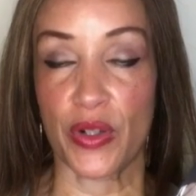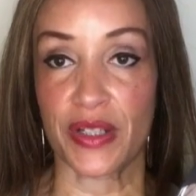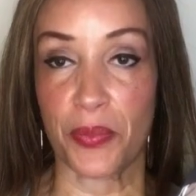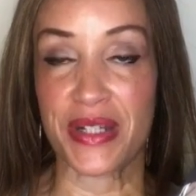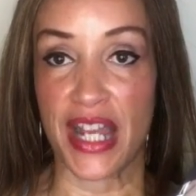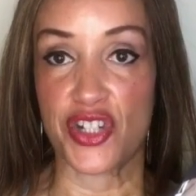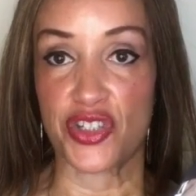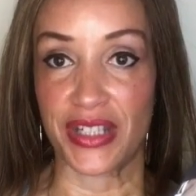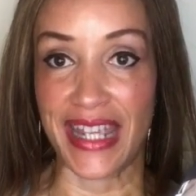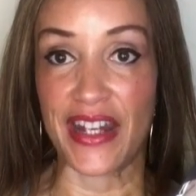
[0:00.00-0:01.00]
really
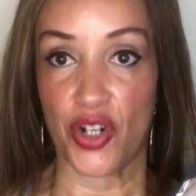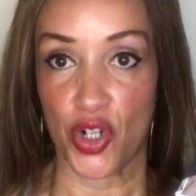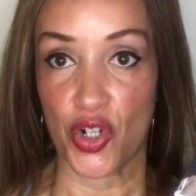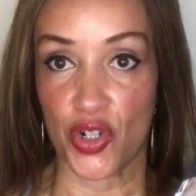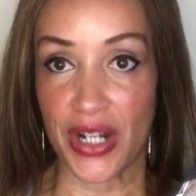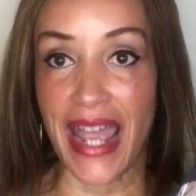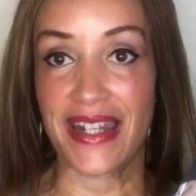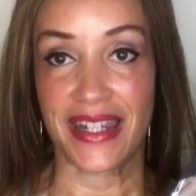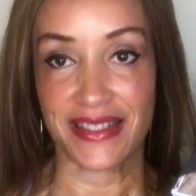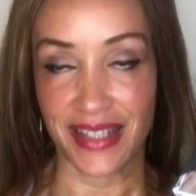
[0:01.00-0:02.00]
potentially get hurt. And
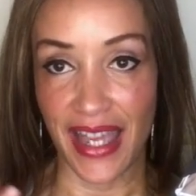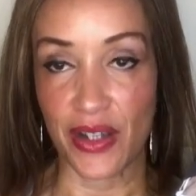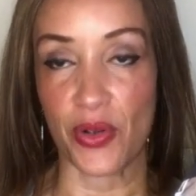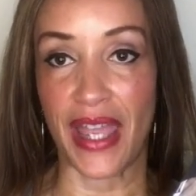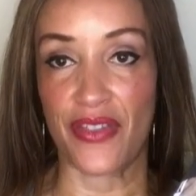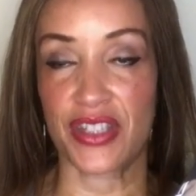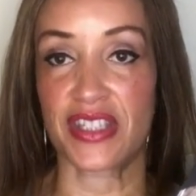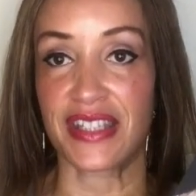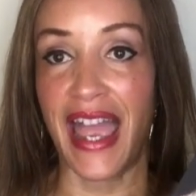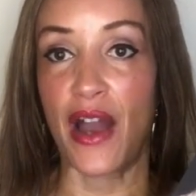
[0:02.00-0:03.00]
he's like, okay, this
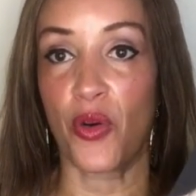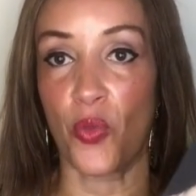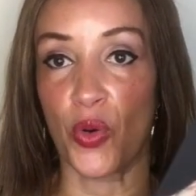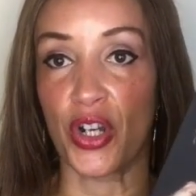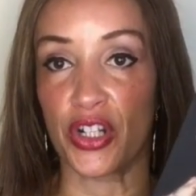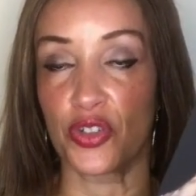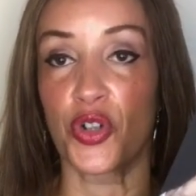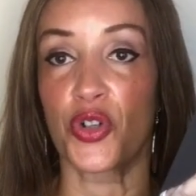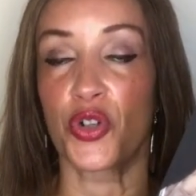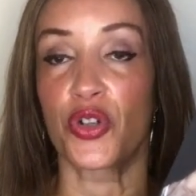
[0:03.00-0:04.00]
is how we're going to
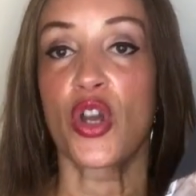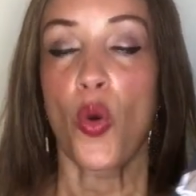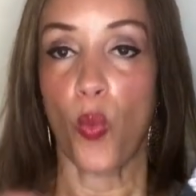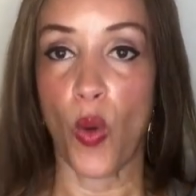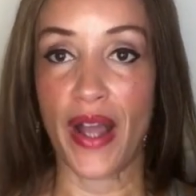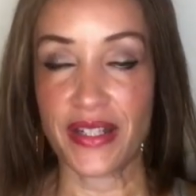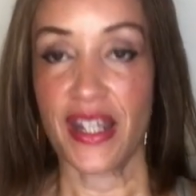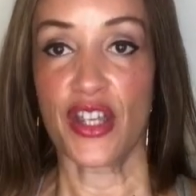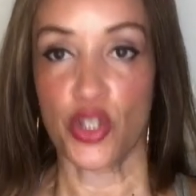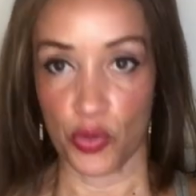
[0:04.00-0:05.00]
learn what
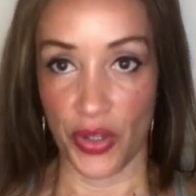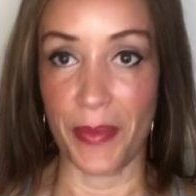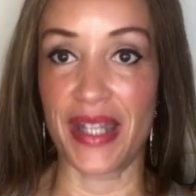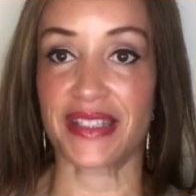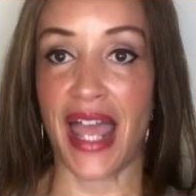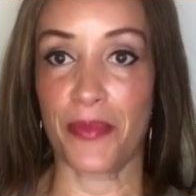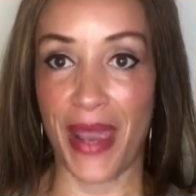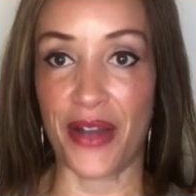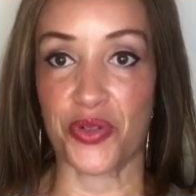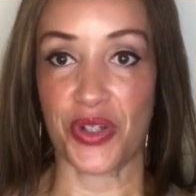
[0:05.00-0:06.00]
your limits and
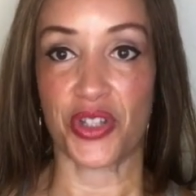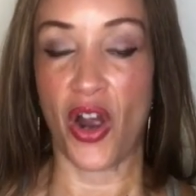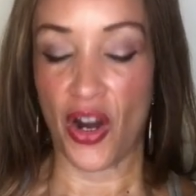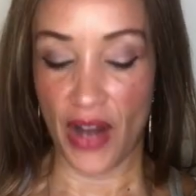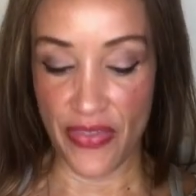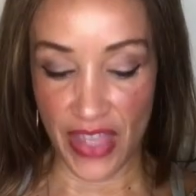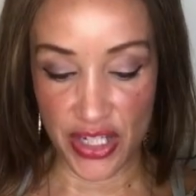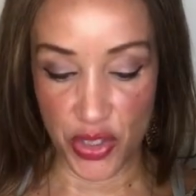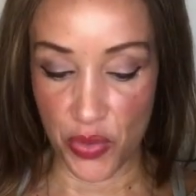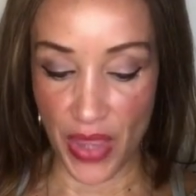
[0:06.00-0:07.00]
boundaries are. And they
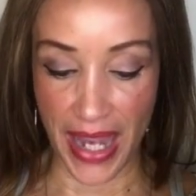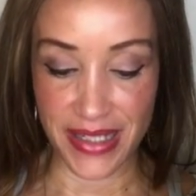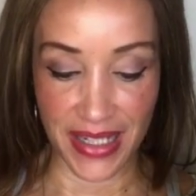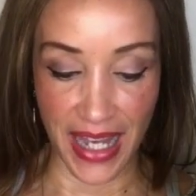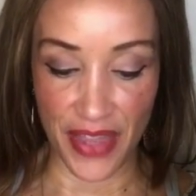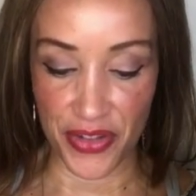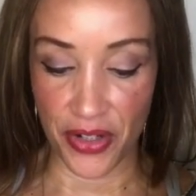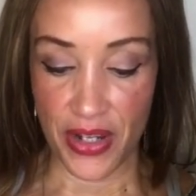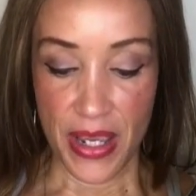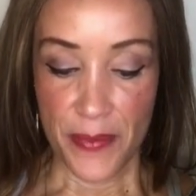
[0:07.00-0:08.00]
do that
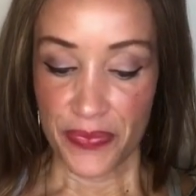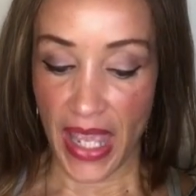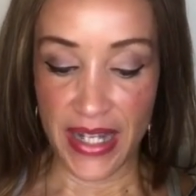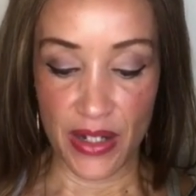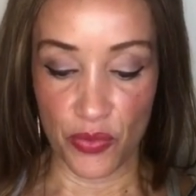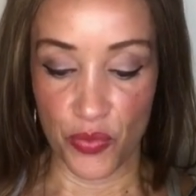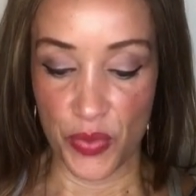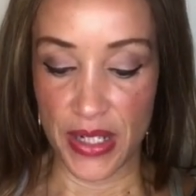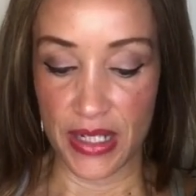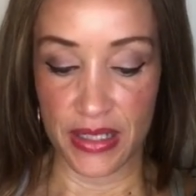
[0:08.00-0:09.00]
together and it
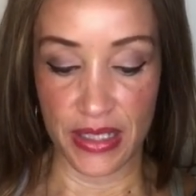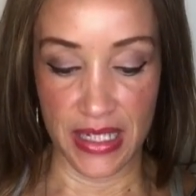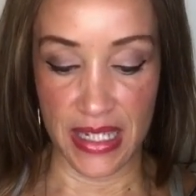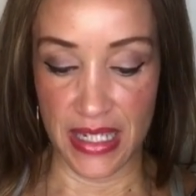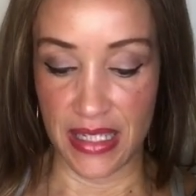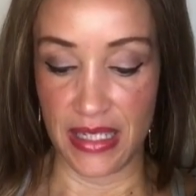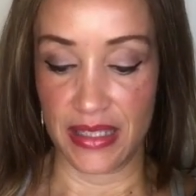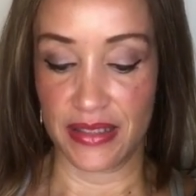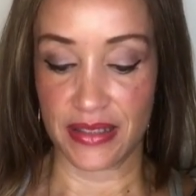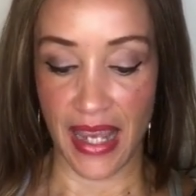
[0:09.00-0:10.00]
really
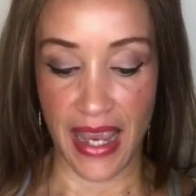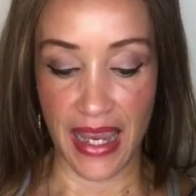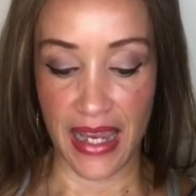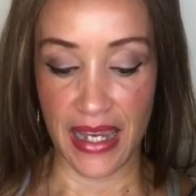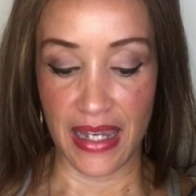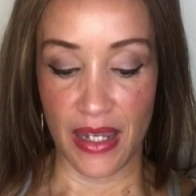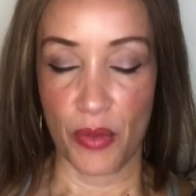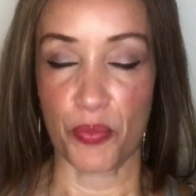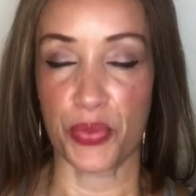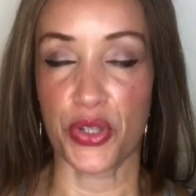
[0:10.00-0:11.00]
is a
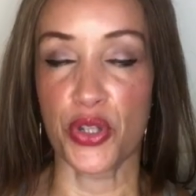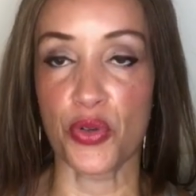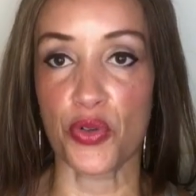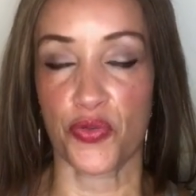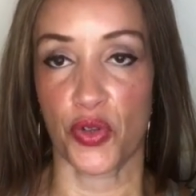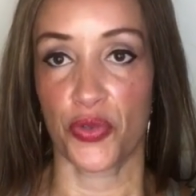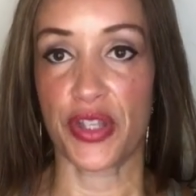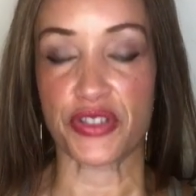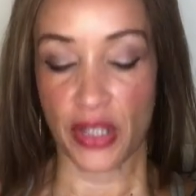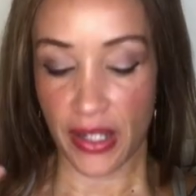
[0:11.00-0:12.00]
beautiful
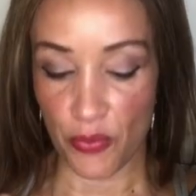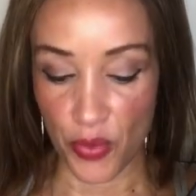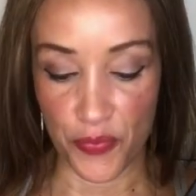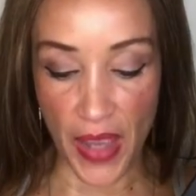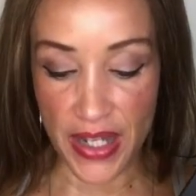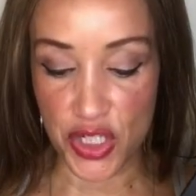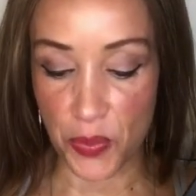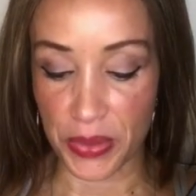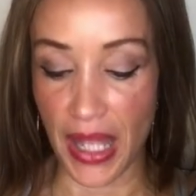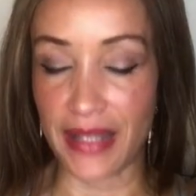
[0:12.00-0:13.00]
there's like a revenge
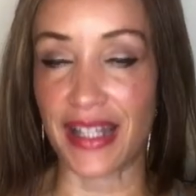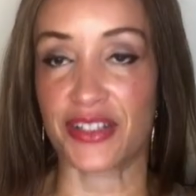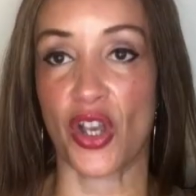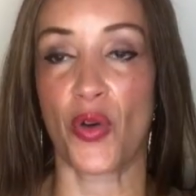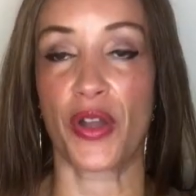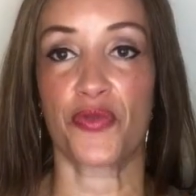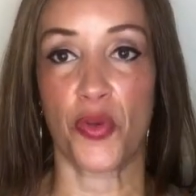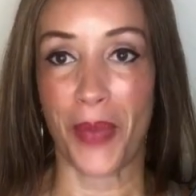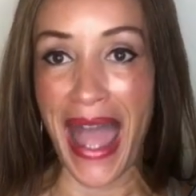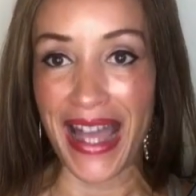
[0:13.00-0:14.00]
plot that's going for
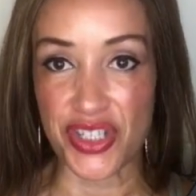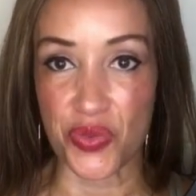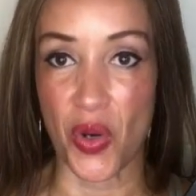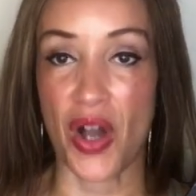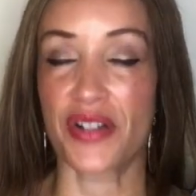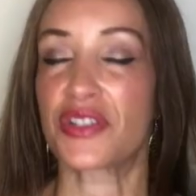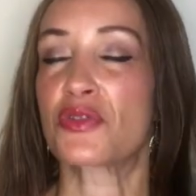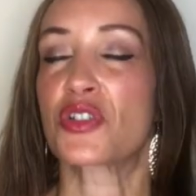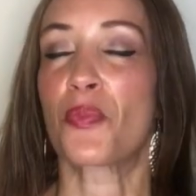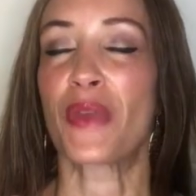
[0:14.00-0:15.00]
past wrongs
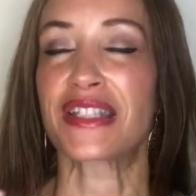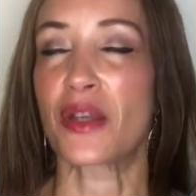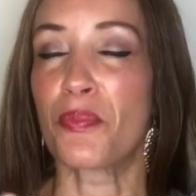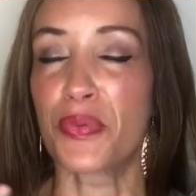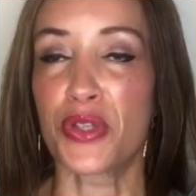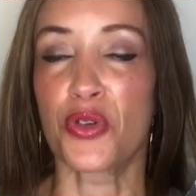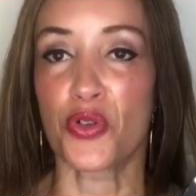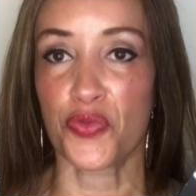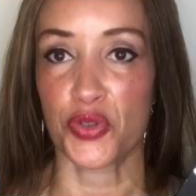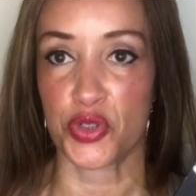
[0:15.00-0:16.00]
there's a it's a
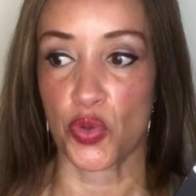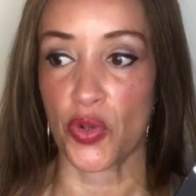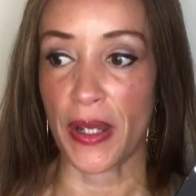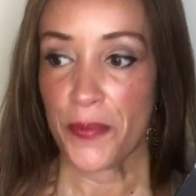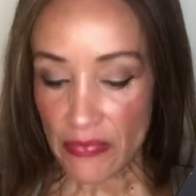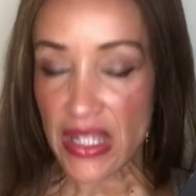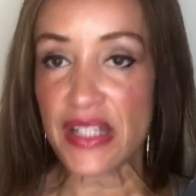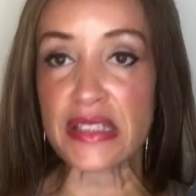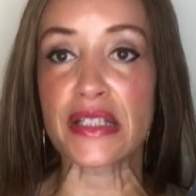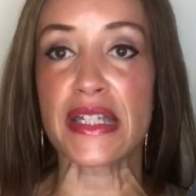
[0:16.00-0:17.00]
beautiful story
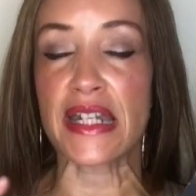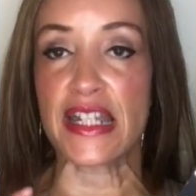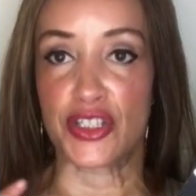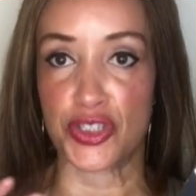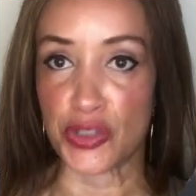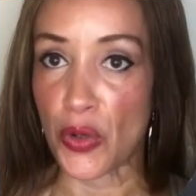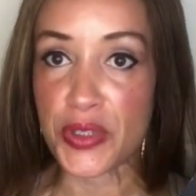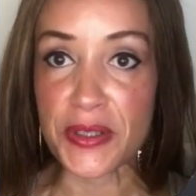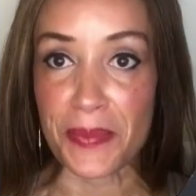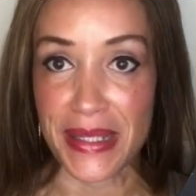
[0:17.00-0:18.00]
selena is so
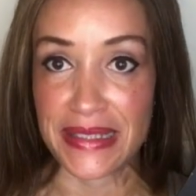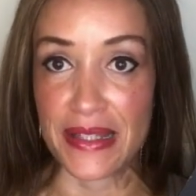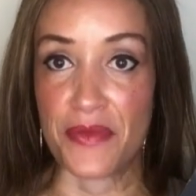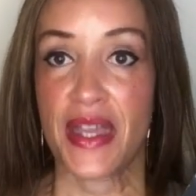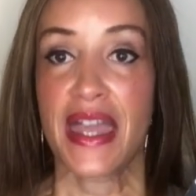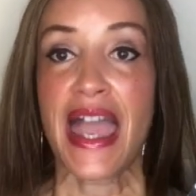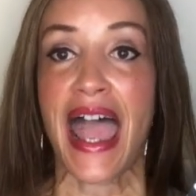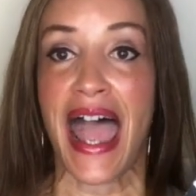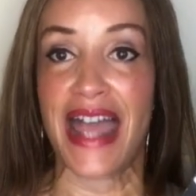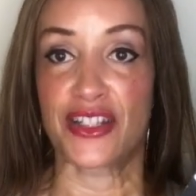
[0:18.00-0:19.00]
submissive
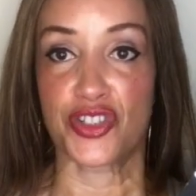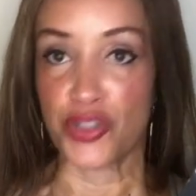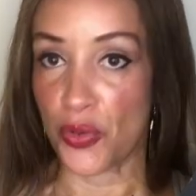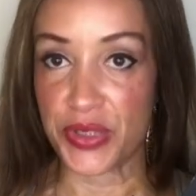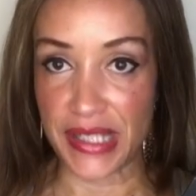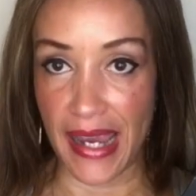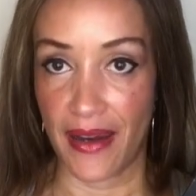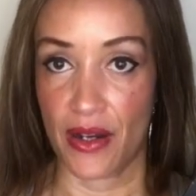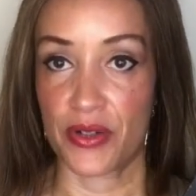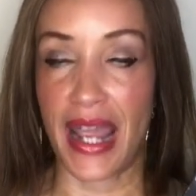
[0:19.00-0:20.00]
and so
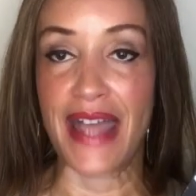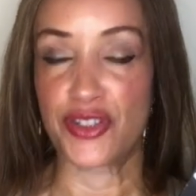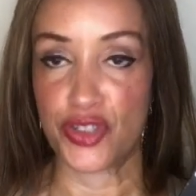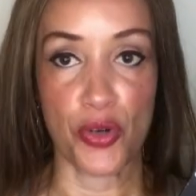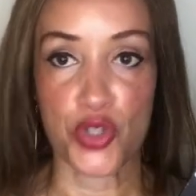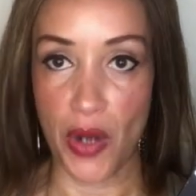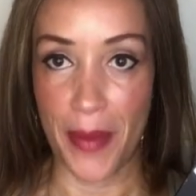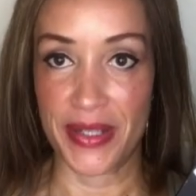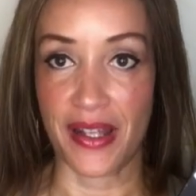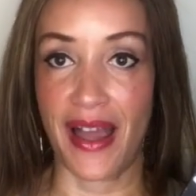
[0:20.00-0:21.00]
scared and so
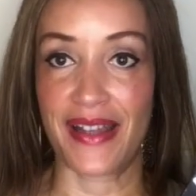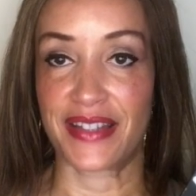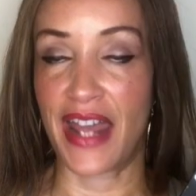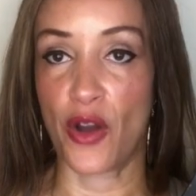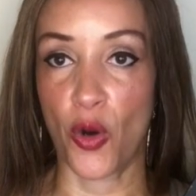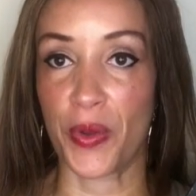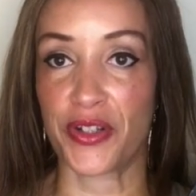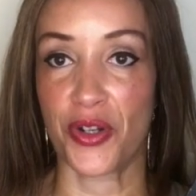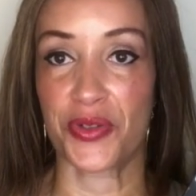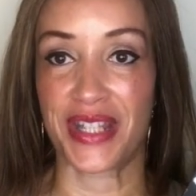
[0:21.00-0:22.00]
traumatized. And Obrecht
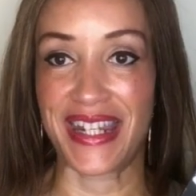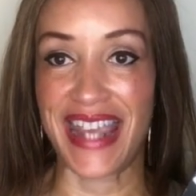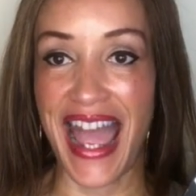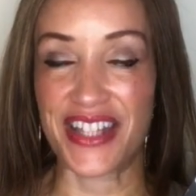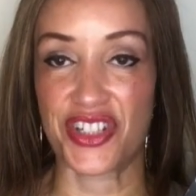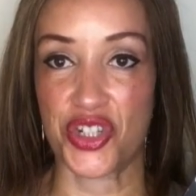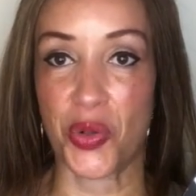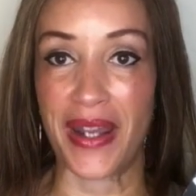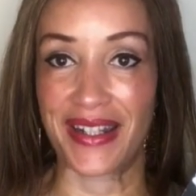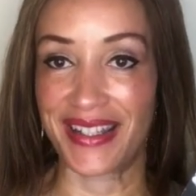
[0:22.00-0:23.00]
knows that he has to
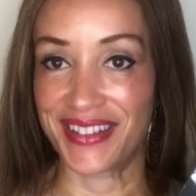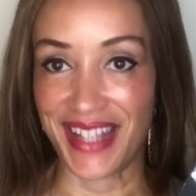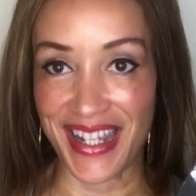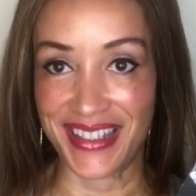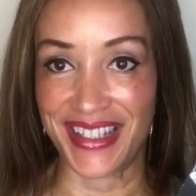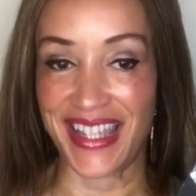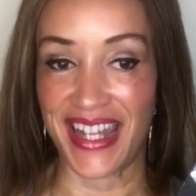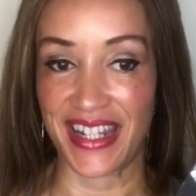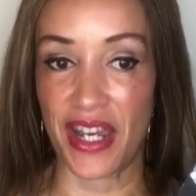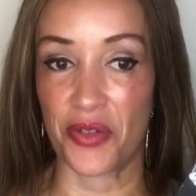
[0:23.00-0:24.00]
tread lightly
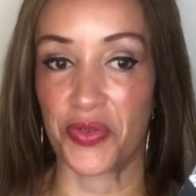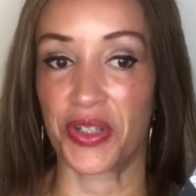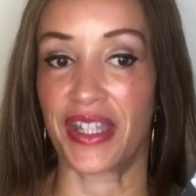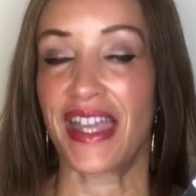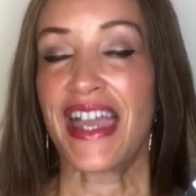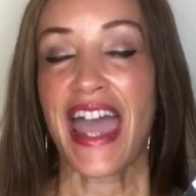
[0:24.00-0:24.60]
and carefully.